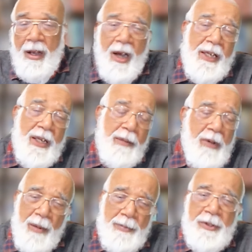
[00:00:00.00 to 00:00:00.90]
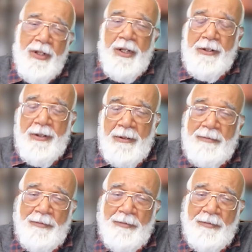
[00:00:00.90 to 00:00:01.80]
I am upset.
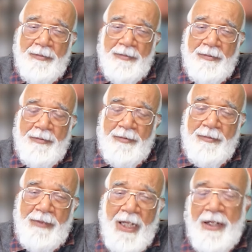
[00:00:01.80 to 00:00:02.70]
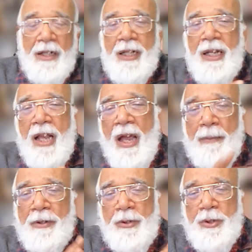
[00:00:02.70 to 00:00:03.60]
And nothing
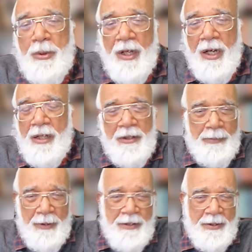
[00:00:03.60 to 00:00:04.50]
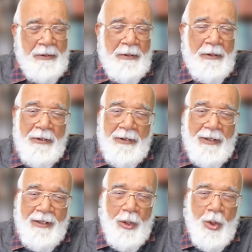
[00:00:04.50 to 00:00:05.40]
happens to the other person
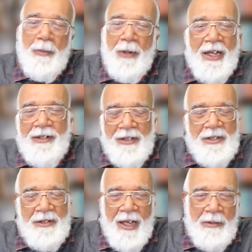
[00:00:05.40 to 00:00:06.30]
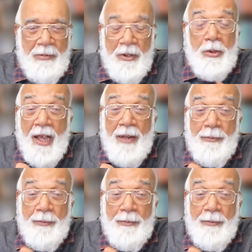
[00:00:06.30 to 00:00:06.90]
whom I dislike because